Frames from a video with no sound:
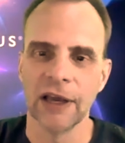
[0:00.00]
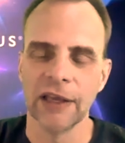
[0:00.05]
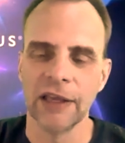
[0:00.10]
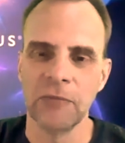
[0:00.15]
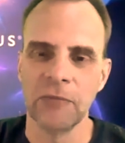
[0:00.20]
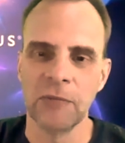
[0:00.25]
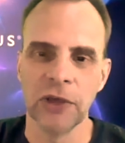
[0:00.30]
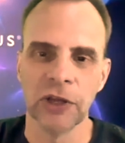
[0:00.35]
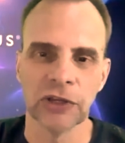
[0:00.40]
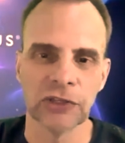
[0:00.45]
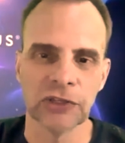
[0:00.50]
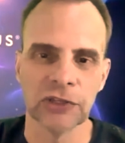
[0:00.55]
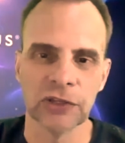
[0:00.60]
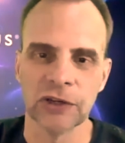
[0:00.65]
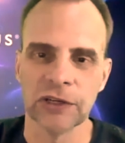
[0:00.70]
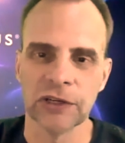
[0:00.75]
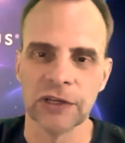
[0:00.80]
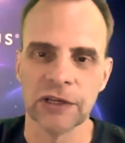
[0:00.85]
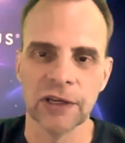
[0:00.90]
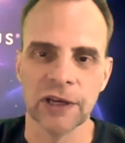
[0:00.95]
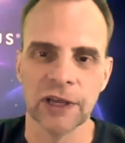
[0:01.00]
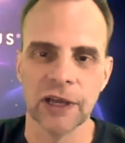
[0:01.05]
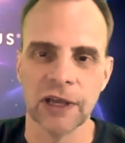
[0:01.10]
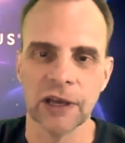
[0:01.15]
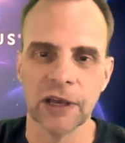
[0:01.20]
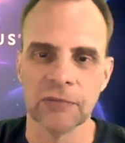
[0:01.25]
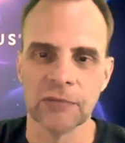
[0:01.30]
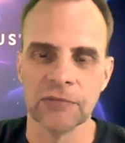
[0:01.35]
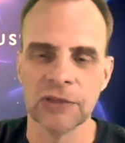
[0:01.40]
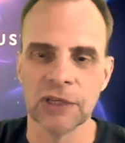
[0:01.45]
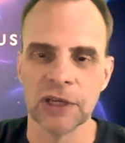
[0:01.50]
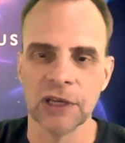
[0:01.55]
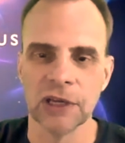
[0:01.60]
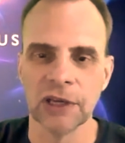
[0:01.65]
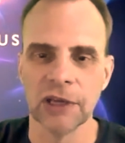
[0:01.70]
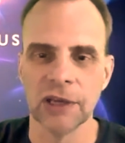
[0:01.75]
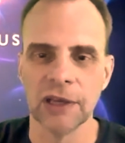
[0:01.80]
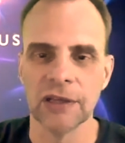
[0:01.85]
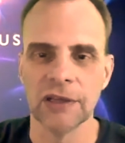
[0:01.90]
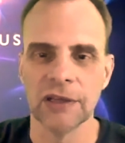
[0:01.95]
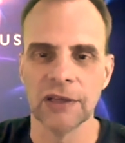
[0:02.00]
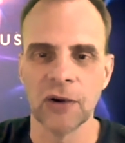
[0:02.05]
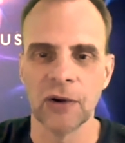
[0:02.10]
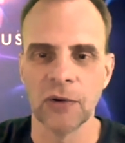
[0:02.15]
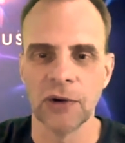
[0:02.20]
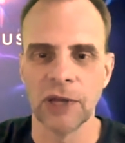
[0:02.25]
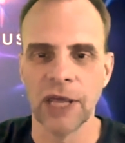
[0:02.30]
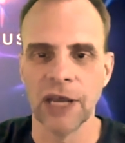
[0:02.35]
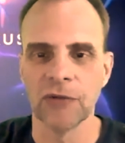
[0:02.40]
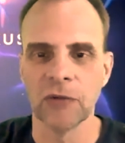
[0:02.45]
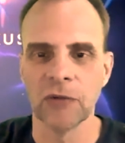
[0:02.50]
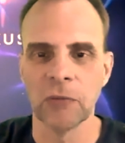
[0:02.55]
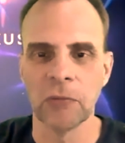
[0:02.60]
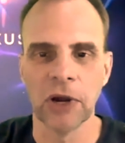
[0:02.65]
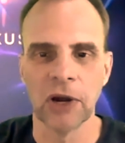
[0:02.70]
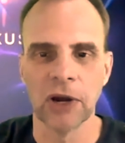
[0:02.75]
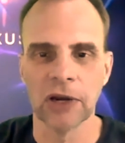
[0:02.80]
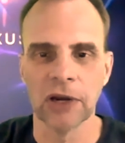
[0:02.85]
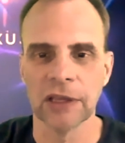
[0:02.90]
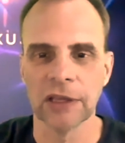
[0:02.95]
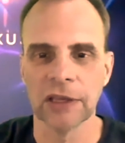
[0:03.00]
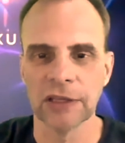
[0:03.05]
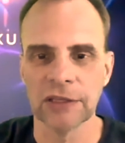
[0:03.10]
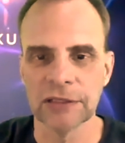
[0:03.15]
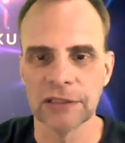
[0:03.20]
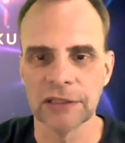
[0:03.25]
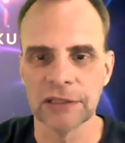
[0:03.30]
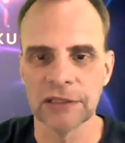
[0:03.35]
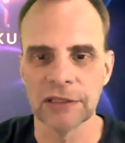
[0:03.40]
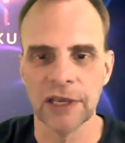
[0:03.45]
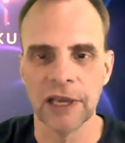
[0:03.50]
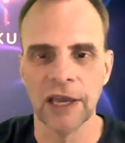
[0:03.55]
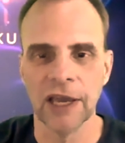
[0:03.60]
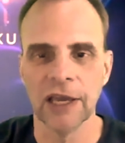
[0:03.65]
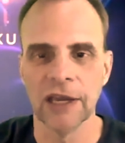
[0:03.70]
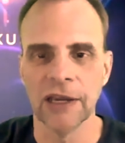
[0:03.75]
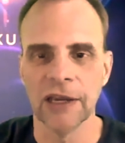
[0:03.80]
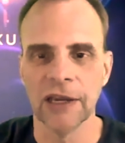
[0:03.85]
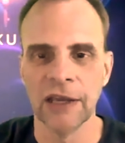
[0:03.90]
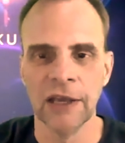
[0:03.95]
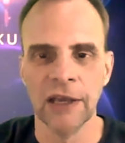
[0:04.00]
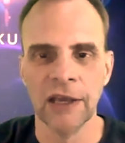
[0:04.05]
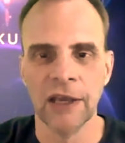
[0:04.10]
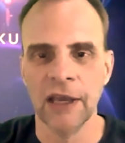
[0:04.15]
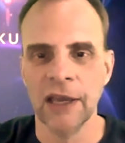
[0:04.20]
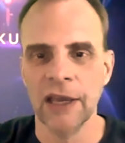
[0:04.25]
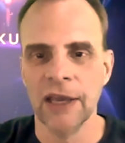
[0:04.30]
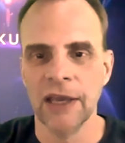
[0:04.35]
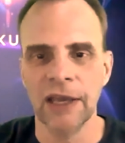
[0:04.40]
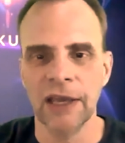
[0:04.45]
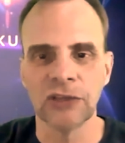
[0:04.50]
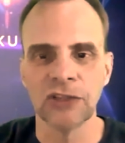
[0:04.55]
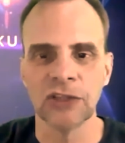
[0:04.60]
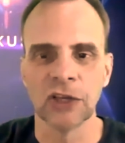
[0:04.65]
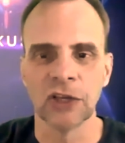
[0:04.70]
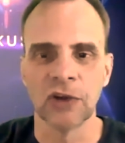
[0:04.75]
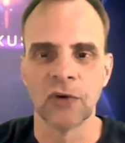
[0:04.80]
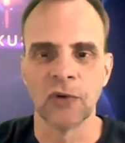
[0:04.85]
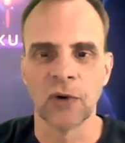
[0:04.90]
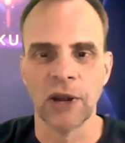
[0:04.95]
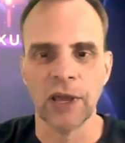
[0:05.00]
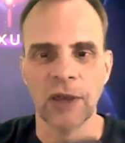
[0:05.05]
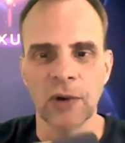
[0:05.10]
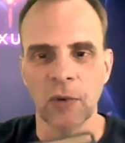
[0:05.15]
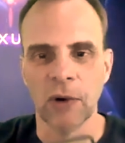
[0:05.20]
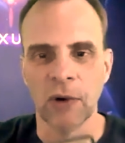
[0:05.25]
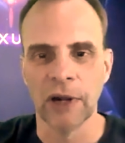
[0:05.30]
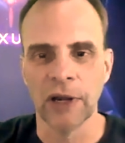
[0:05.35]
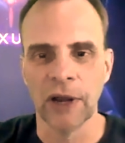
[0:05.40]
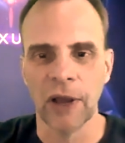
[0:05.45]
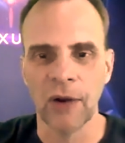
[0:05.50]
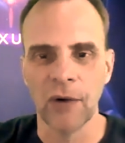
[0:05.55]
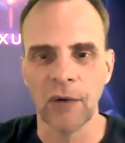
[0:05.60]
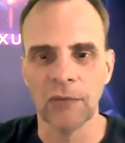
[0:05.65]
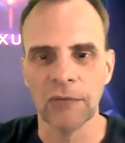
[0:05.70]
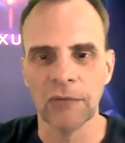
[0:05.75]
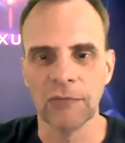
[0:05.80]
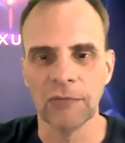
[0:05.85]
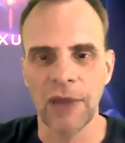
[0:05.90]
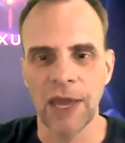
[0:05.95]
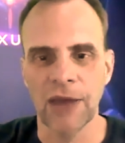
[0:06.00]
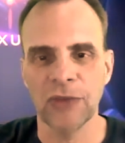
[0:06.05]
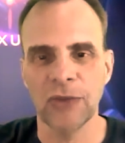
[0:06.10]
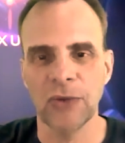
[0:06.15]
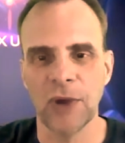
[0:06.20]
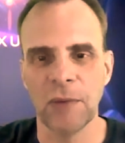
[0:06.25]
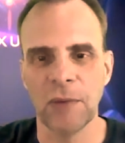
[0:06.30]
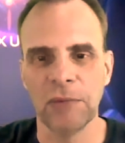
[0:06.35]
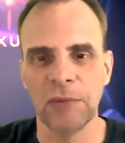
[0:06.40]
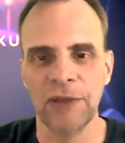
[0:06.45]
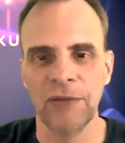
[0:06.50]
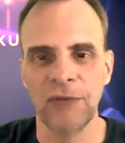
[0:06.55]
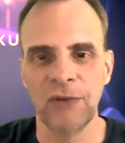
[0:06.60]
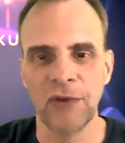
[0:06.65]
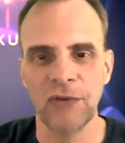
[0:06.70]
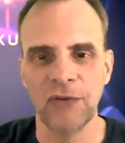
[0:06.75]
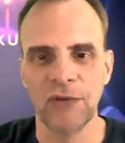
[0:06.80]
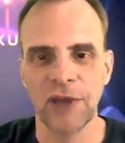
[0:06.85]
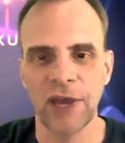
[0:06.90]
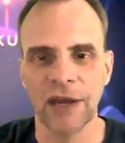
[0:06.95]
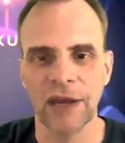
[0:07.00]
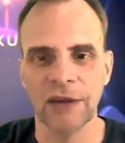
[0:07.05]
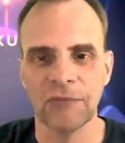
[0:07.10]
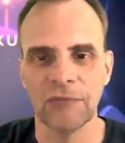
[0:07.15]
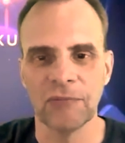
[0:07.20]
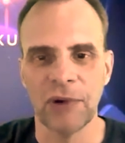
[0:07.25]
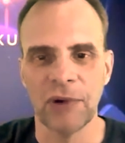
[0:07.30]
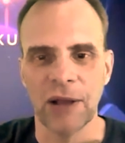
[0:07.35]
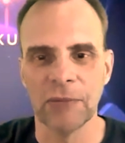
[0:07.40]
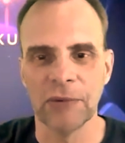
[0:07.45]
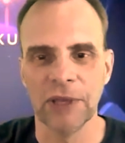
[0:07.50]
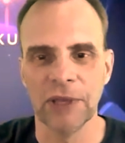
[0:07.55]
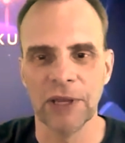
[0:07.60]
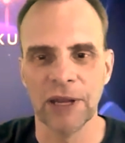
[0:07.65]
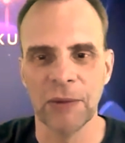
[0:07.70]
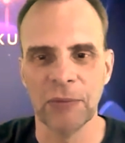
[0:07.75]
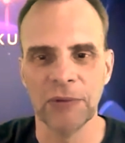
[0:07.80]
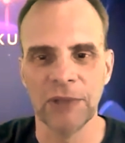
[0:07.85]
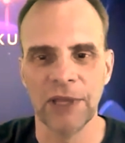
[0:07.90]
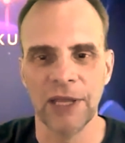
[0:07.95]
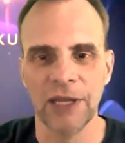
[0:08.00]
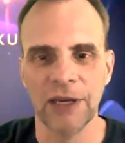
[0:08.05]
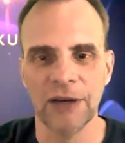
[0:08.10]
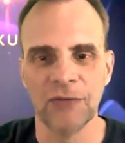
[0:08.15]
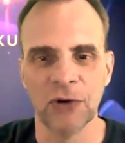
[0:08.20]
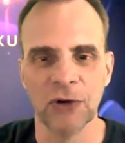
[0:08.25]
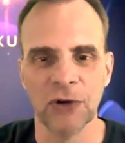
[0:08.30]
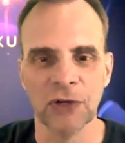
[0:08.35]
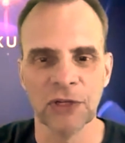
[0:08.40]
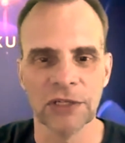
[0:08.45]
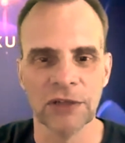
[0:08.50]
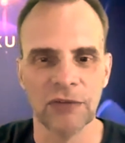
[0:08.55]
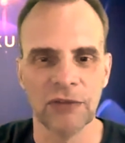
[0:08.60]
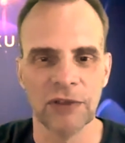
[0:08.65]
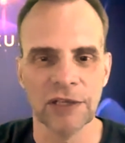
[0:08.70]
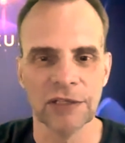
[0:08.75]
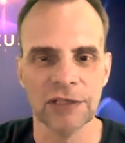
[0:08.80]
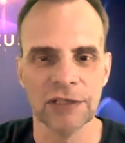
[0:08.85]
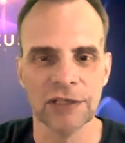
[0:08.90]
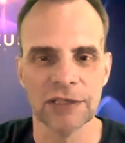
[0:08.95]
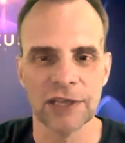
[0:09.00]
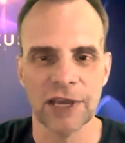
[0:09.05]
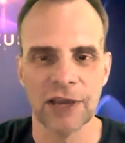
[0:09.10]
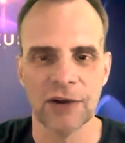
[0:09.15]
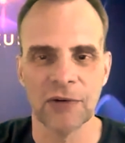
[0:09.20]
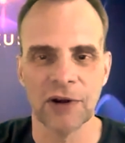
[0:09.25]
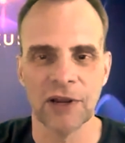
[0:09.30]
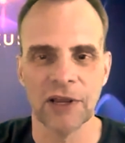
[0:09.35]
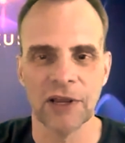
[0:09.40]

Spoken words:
He ministered to Native Americans, and it's a great one. Now, Matthew, I believe you've got probably an updated version of this. Is that right?